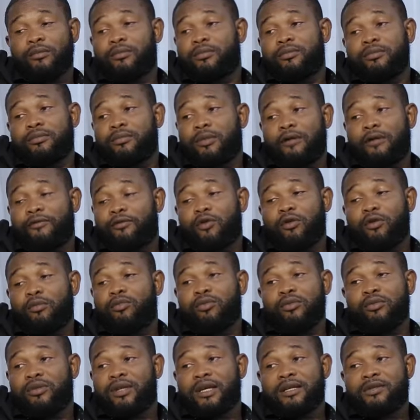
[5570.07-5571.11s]

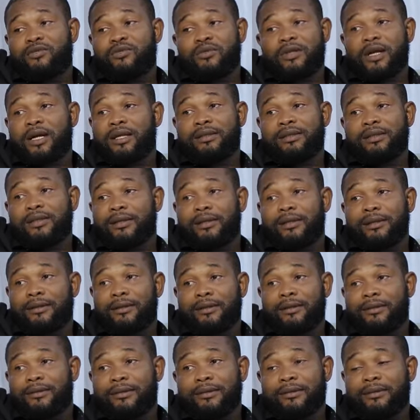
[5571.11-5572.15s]
I've come with terms with that
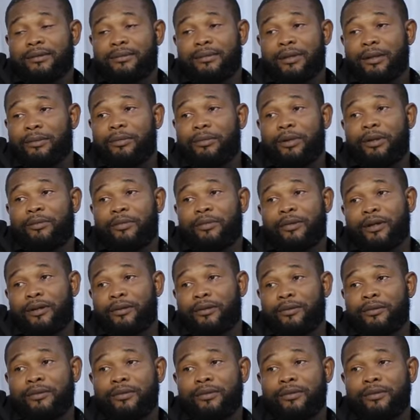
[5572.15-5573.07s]
my babe